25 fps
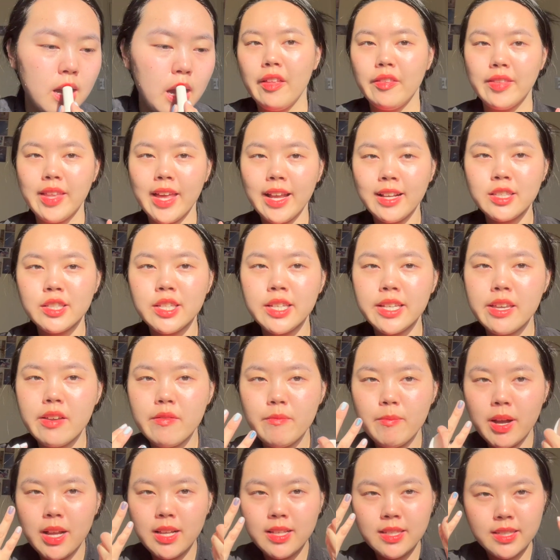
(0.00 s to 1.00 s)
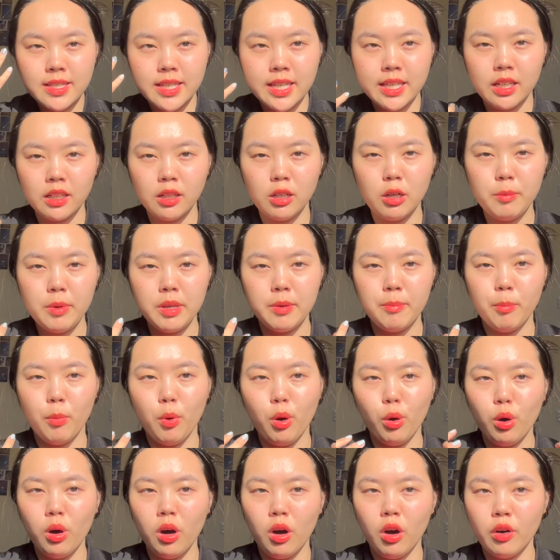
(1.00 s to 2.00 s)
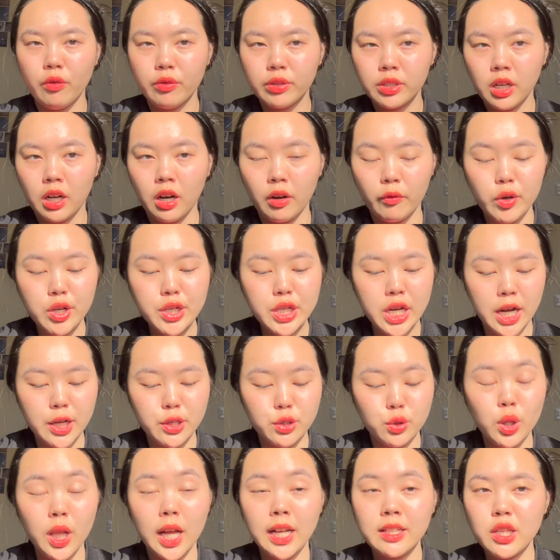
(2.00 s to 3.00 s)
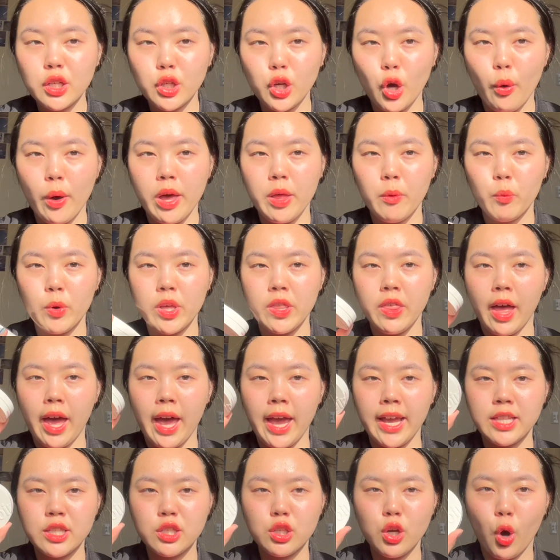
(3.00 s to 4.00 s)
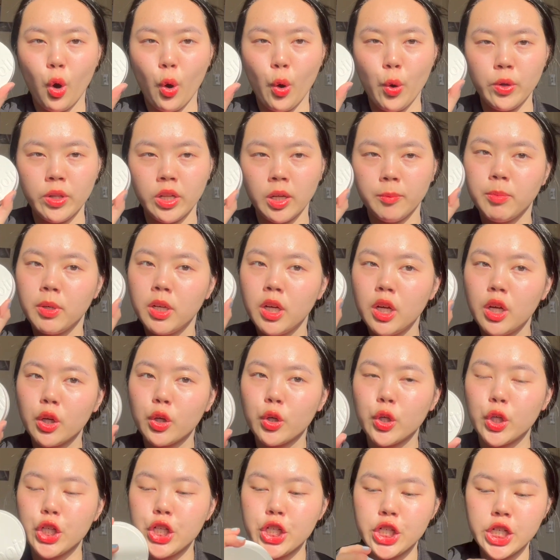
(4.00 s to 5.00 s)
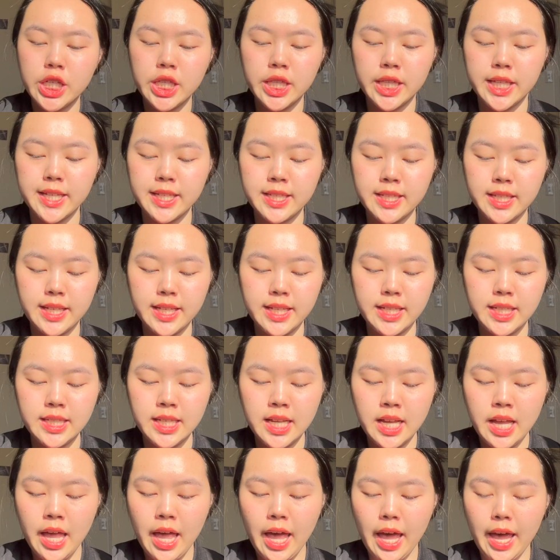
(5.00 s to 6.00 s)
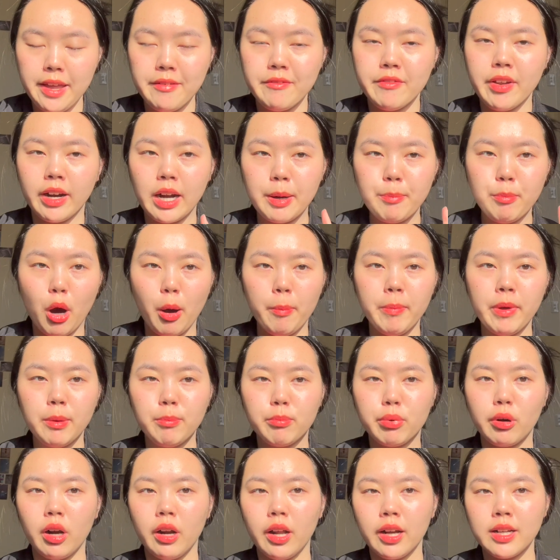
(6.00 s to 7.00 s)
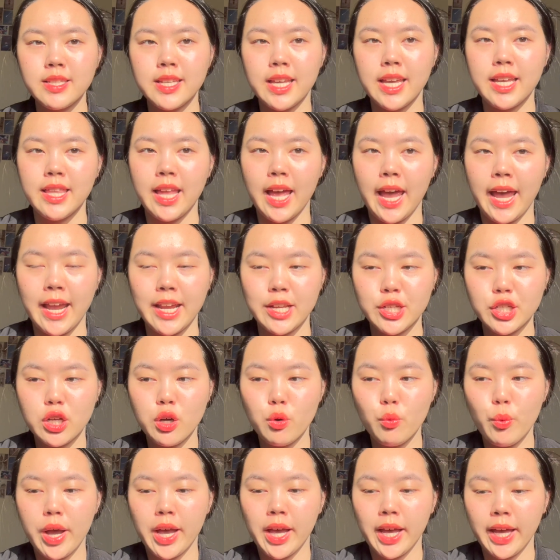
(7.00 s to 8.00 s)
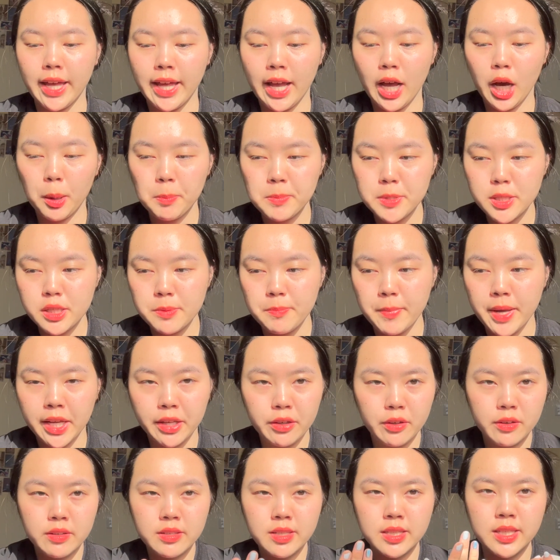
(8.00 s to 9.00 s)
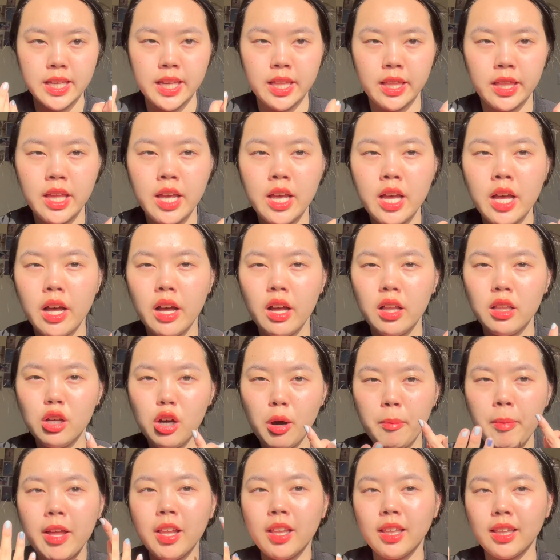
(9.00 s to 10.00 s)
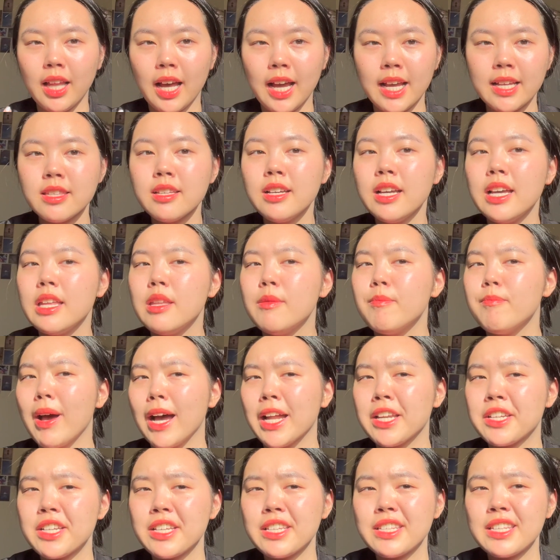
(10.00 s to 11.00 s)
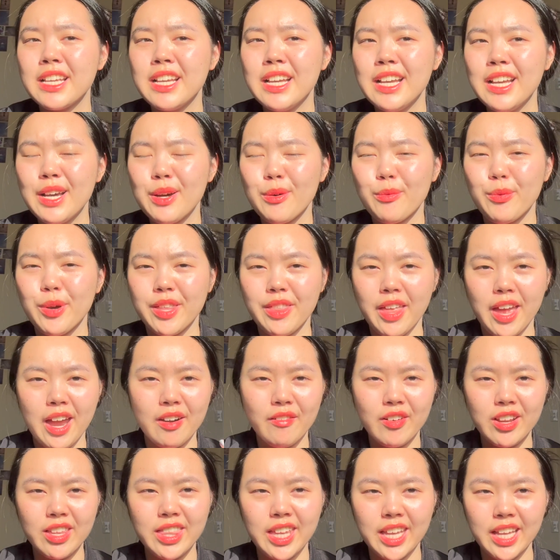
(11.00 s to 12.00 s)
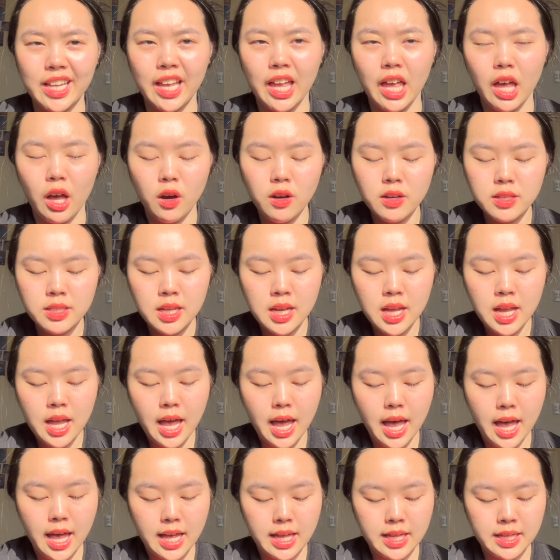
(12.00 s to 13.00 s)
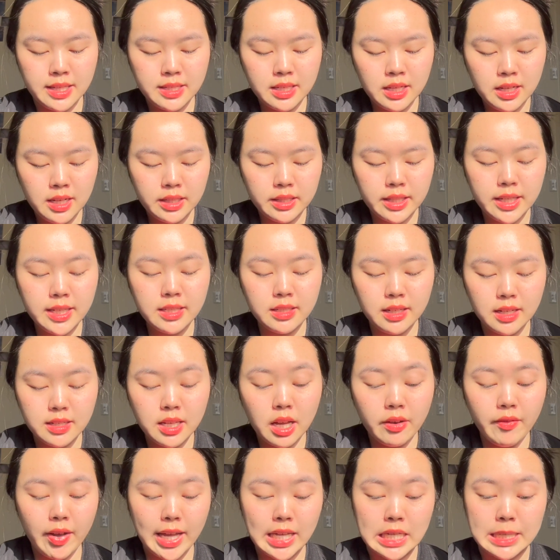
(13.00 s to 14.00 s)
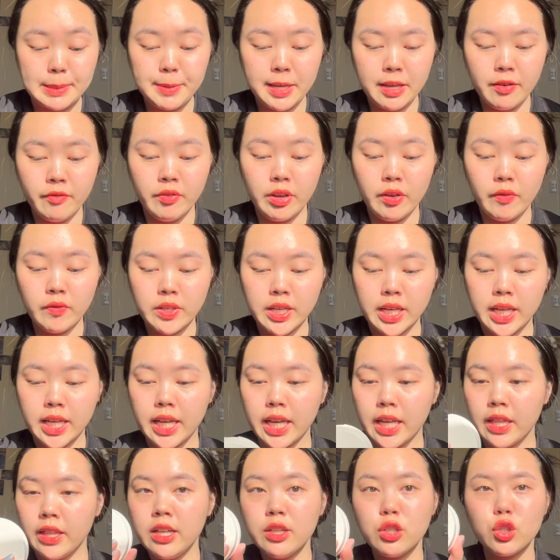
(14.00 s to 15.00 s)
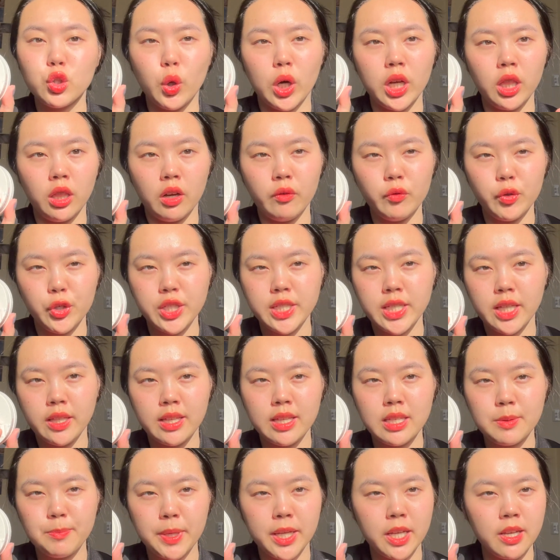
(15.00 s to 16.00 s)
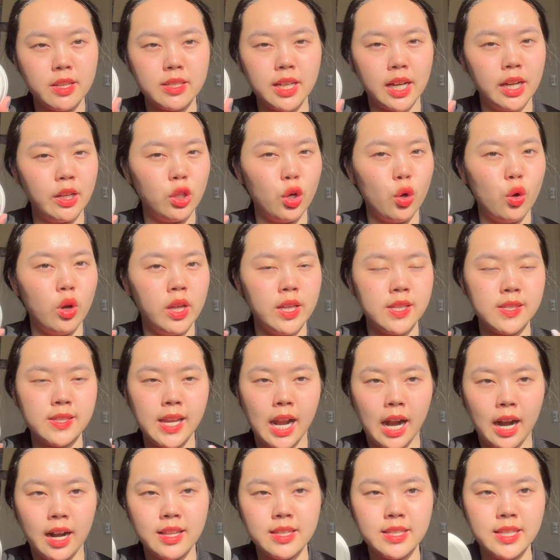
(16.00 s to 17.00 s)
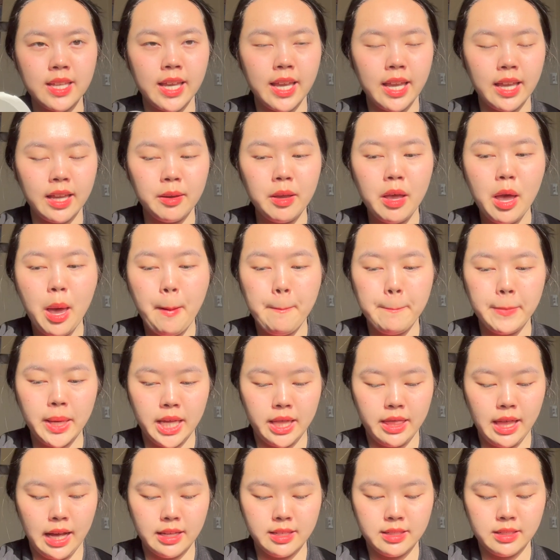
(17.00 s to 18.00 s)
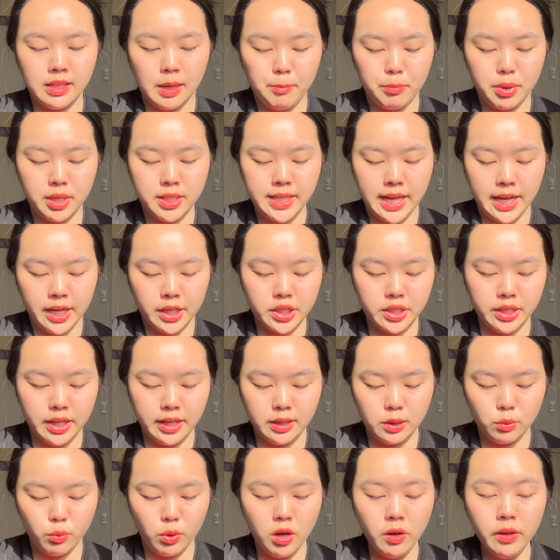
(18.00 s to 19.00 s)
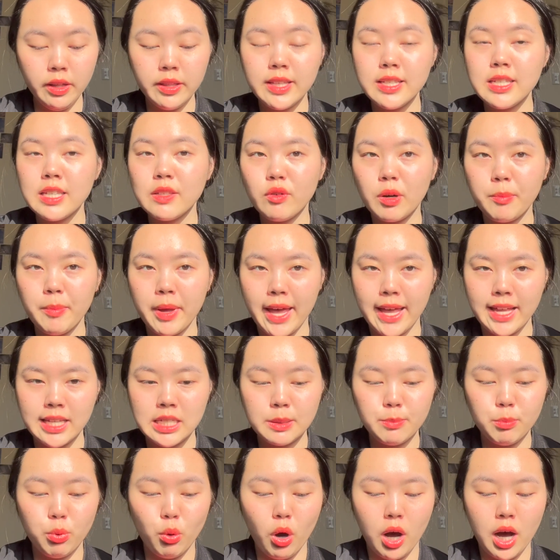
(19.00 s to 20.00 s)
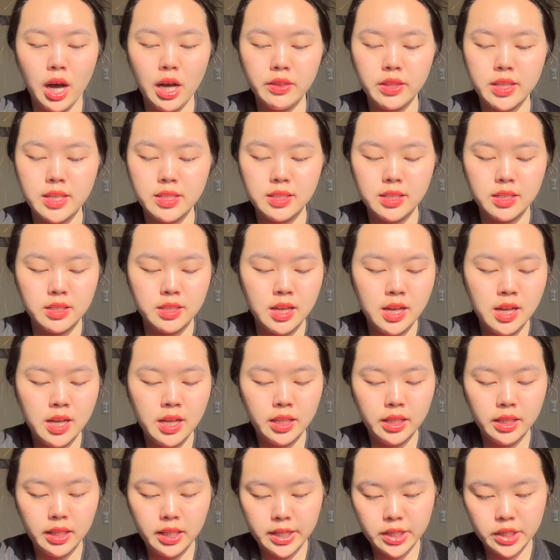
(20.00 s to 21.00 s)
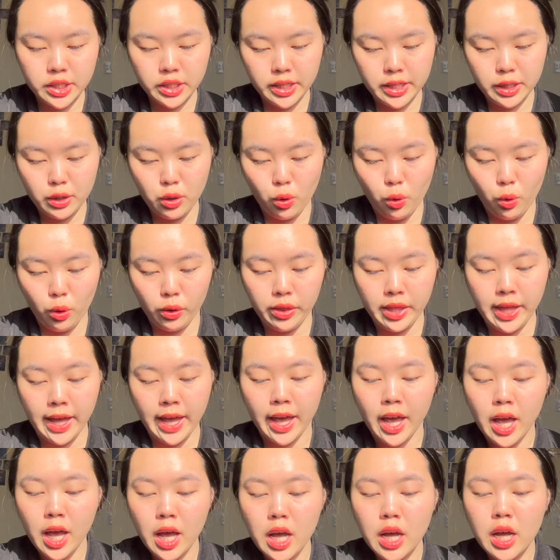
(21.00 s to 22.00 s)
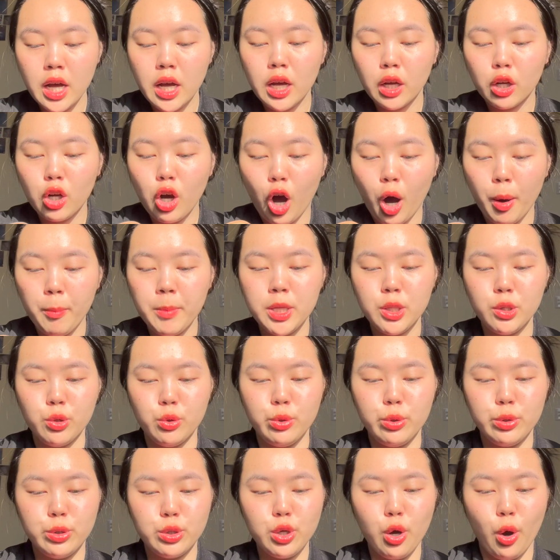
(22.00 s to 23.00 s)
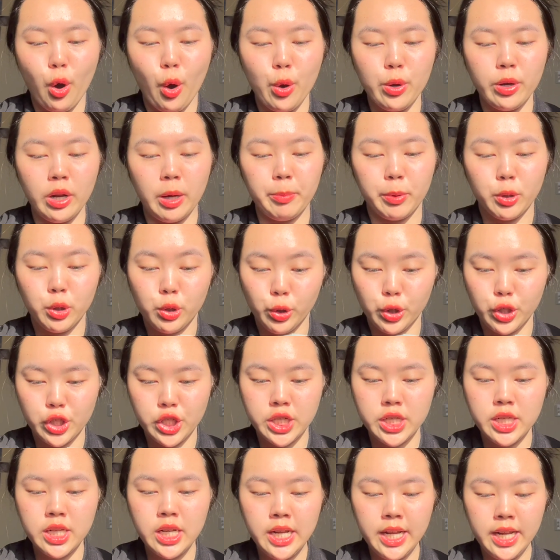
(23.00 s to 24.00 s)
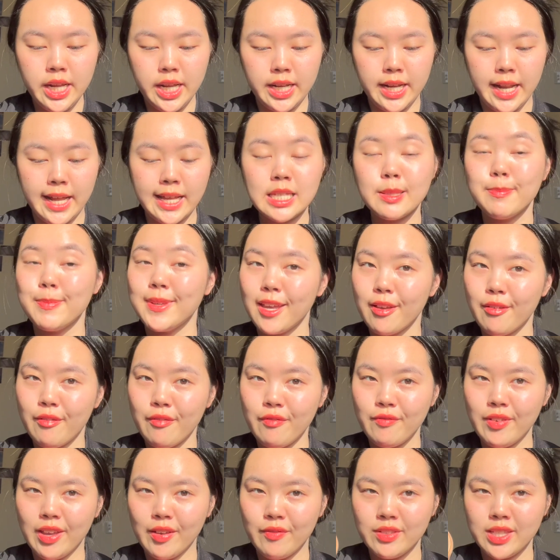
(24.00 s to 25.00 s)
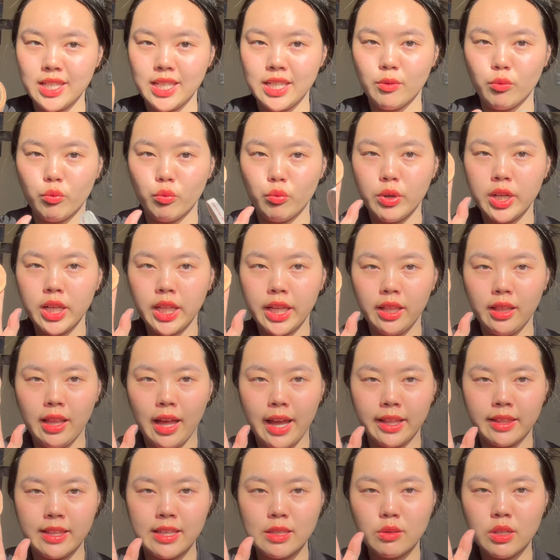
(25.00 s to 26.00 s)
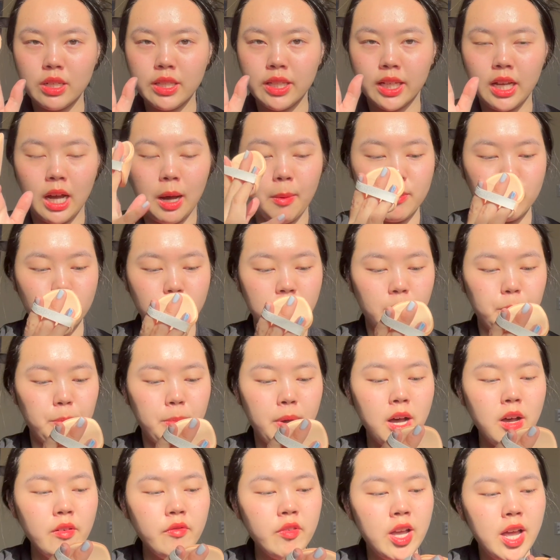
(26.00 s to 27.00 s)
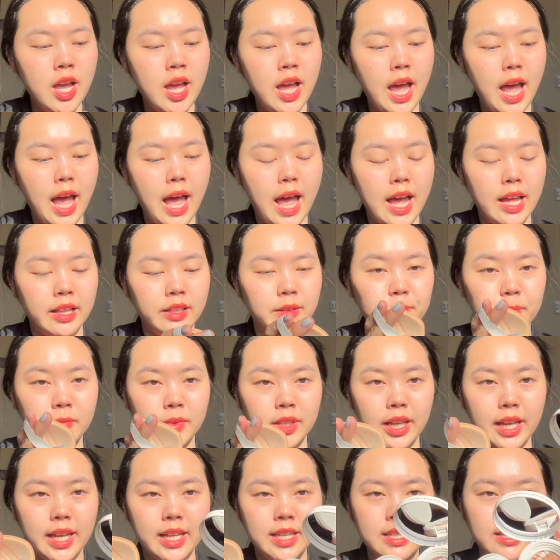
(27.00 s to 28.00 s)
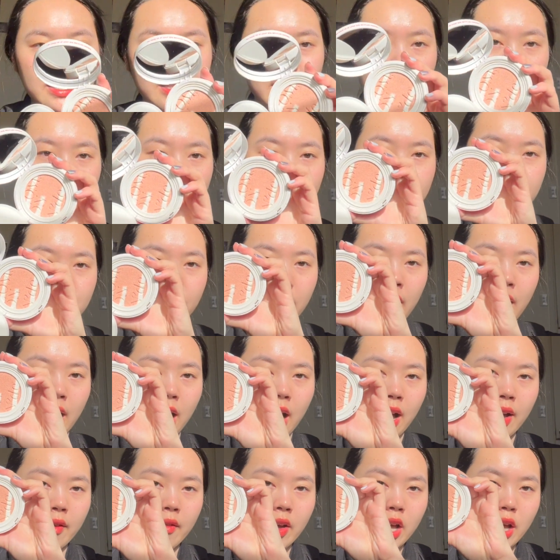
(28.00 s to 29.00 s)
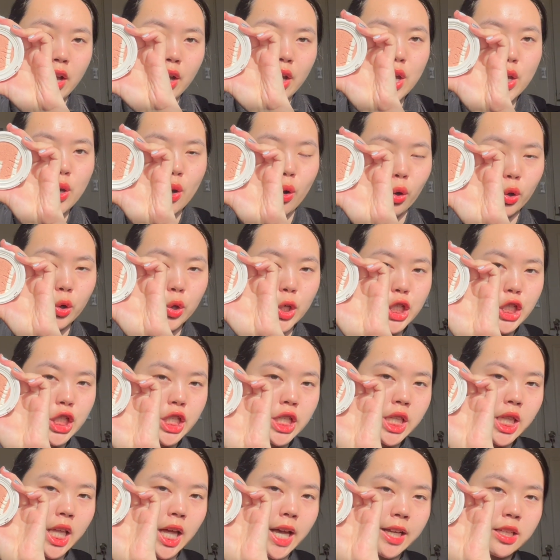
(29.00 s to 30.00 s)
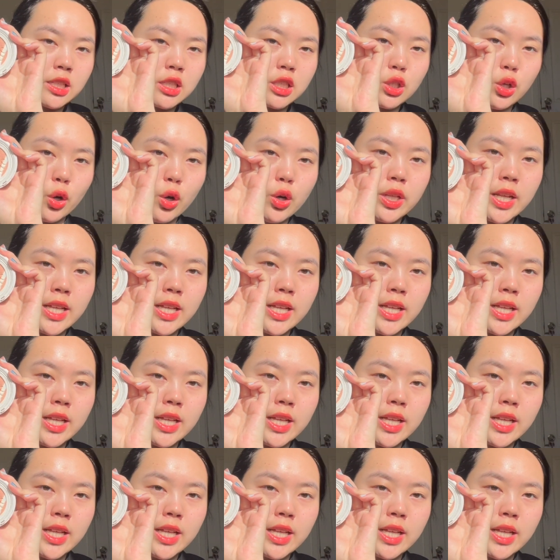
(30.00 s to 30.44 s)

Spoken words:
Next, to give my skin a little bit more of coverage, I do like to go in with a tone-up cushion. This is a very popular product in Asia where it helps to make your skin a little bit lighter and matches with everything else. And this does have SPF 50 in it, so I love using this because I know it's guaranteeing me that sun protection as well. And this is from Espoir. This is literally called their Common Nude Tone Up Cushion in SPF 50. Really like this one. It comes with a puff, and inside you have your cushion like so.